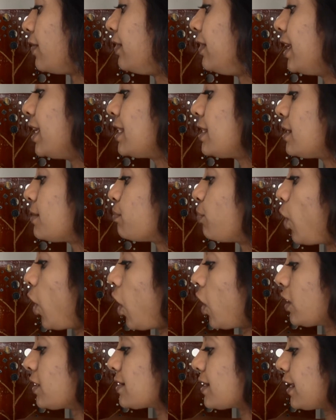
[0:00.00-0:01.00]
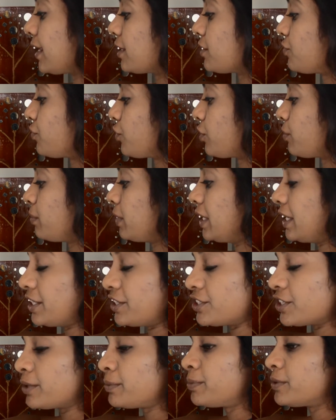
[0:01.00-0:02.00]
This box is from
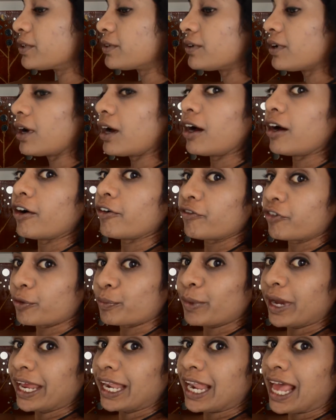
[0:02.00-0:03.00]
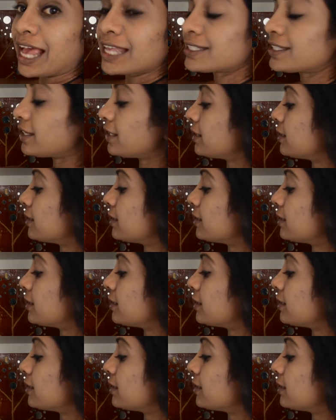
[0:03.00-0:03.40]
Egypt, from my last